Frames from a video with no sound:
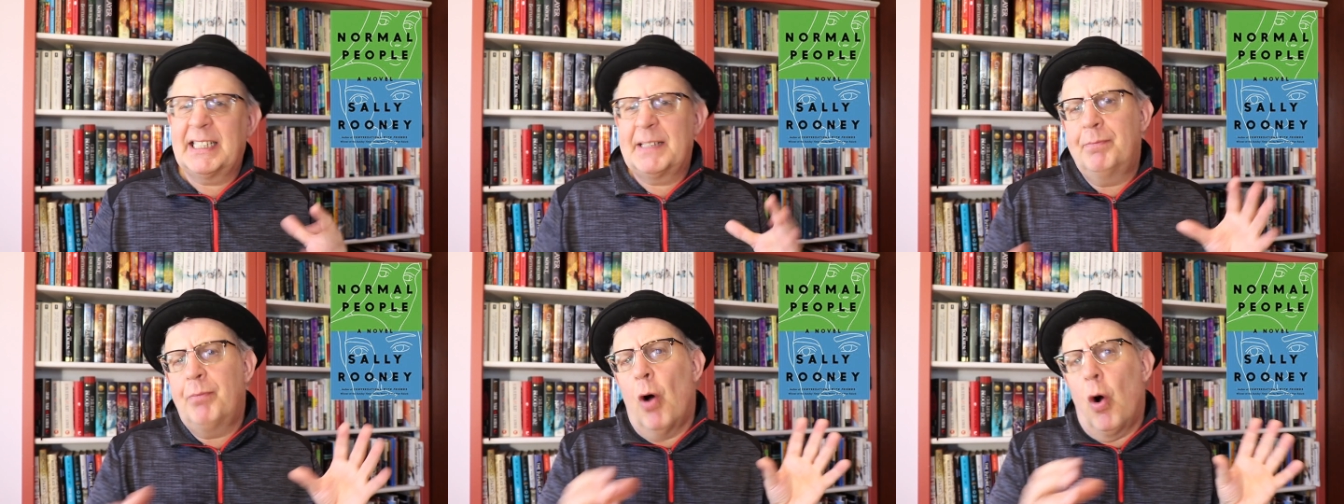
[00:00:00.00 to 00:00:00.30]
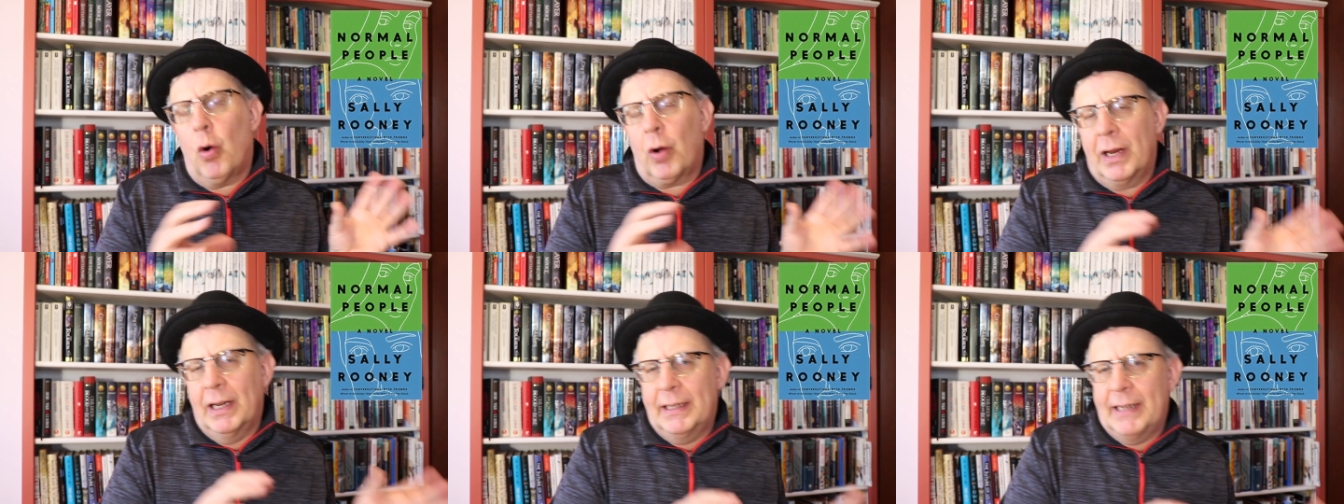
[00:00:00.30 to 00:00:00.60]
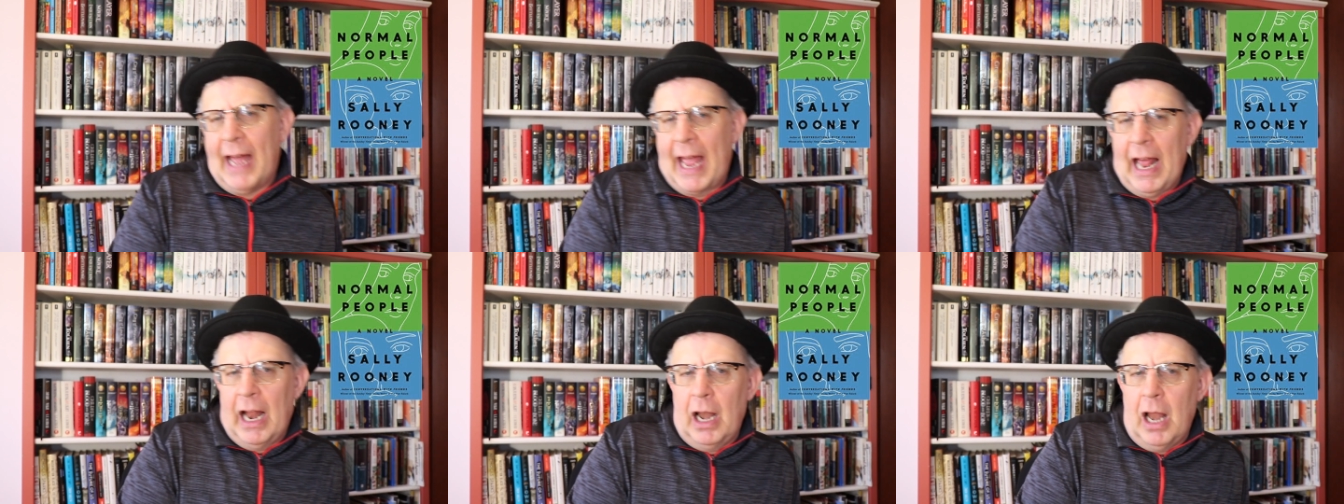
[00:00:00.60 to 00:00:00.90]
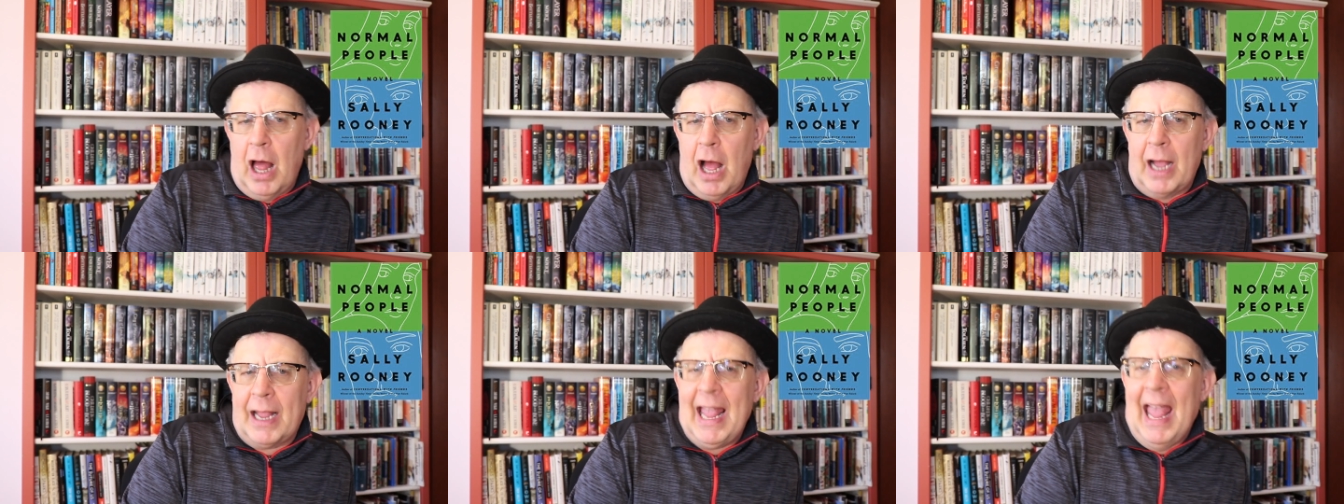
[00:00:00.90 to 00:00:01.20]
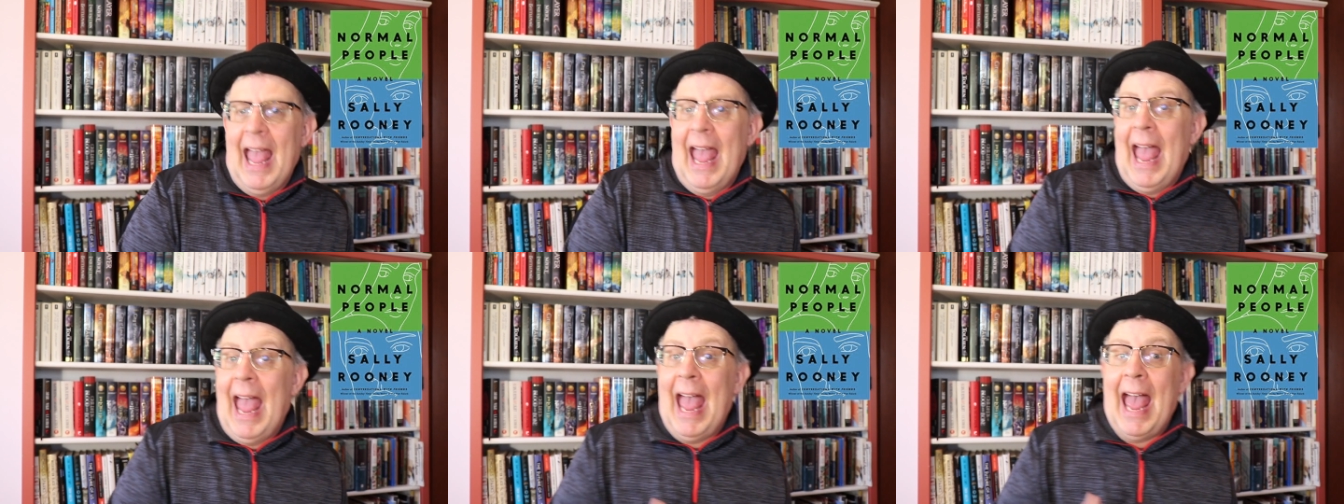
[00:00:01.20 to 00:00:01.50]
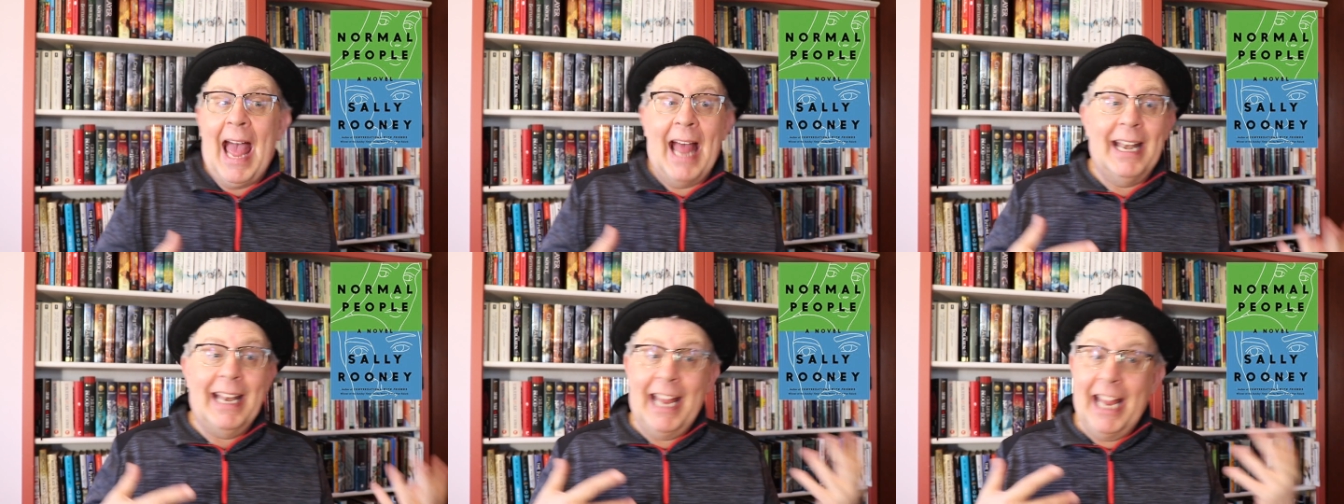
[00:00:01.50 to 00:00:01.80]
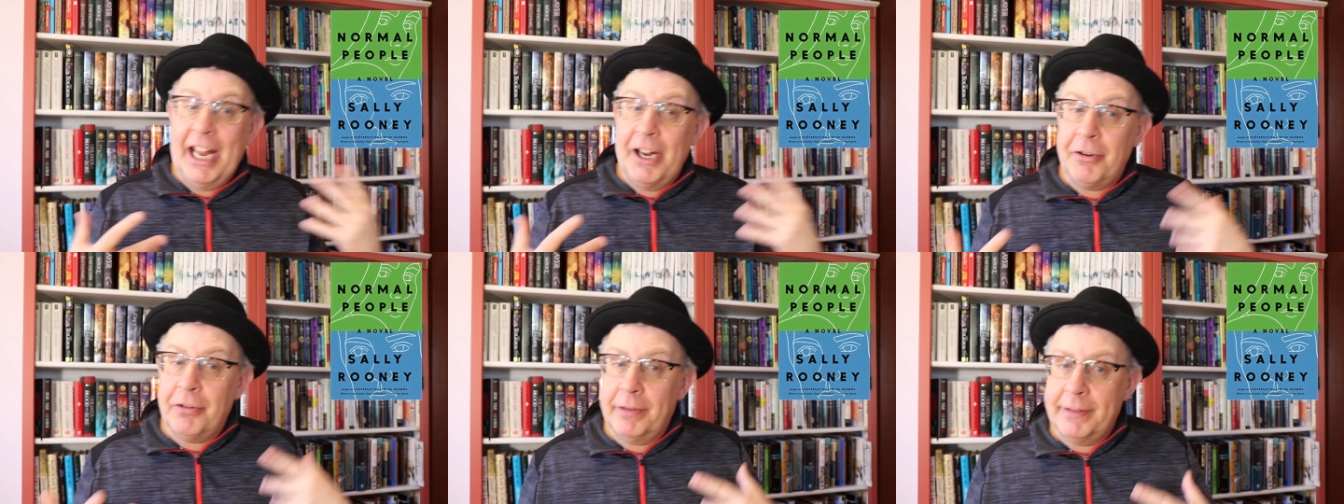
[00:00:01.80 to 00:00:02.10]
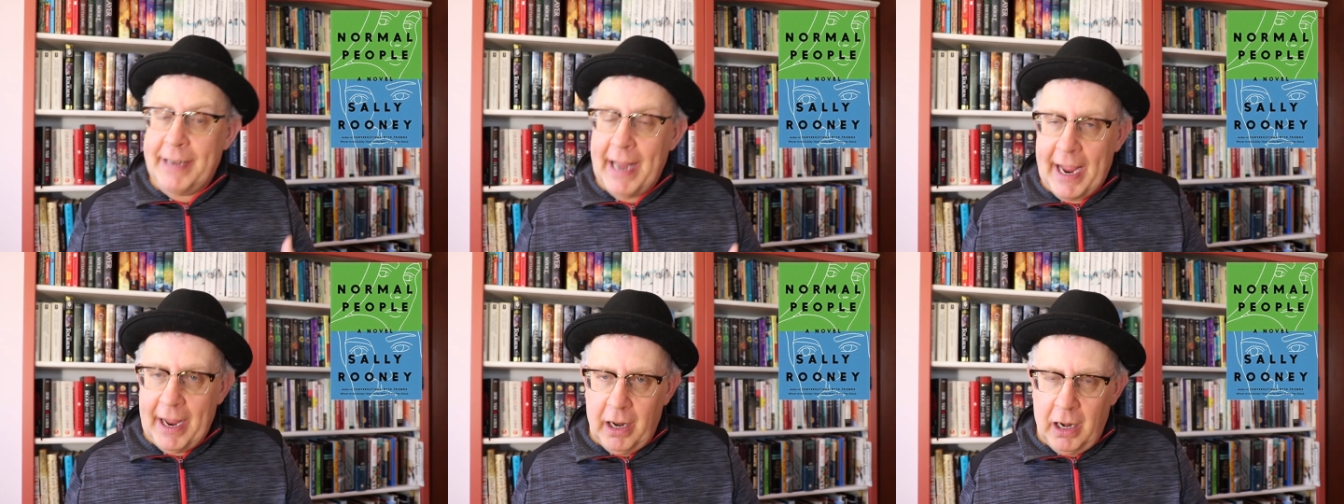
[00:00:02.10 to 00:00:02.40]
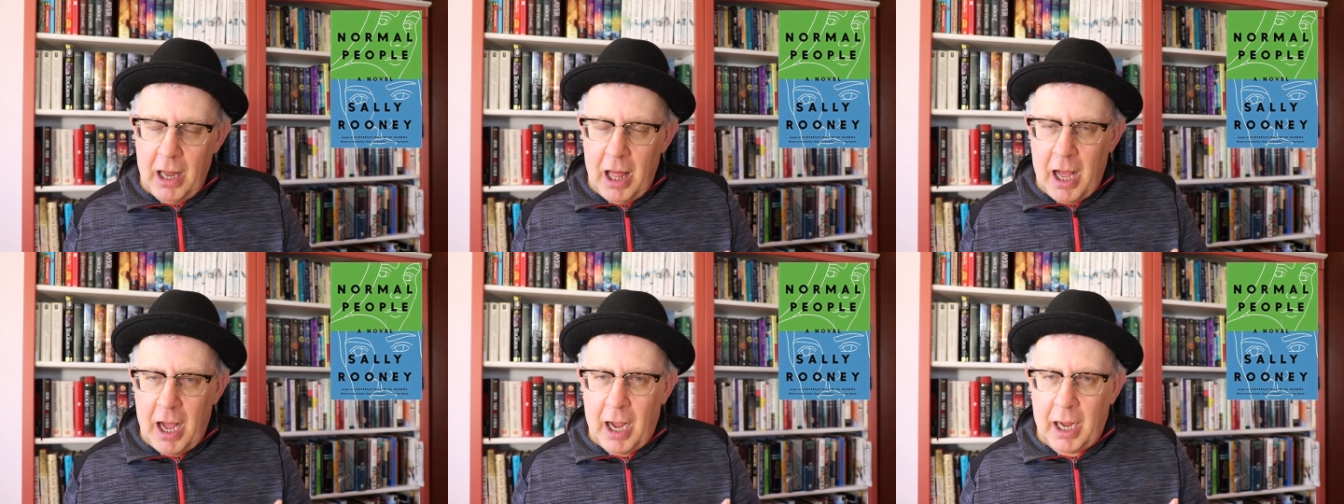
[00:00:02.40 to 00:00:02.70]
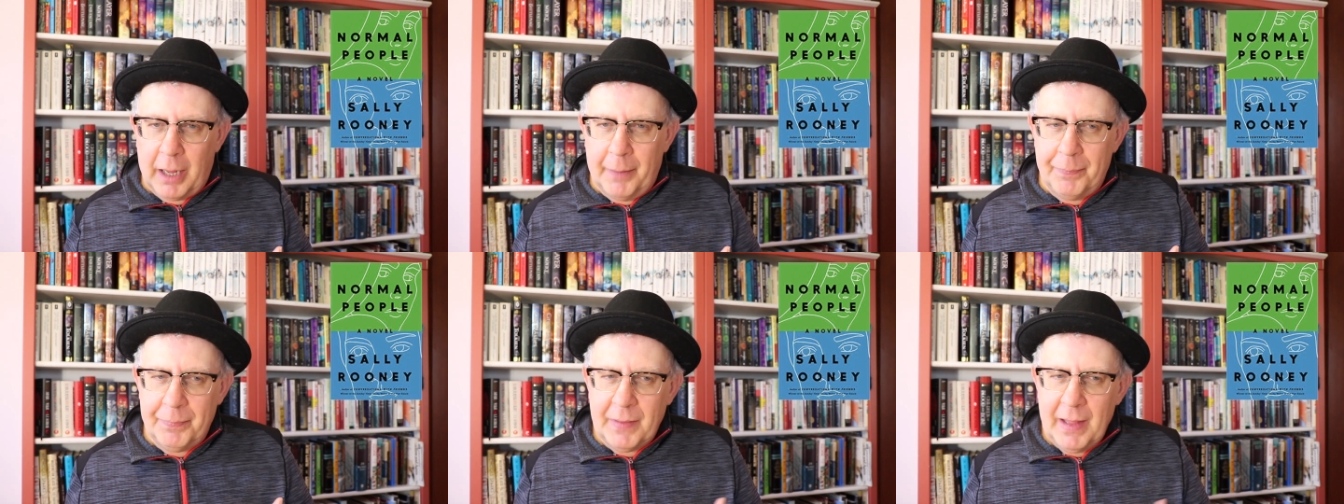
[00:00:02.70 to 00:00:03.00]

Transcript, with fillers: spoken dialogue and inner dialogue.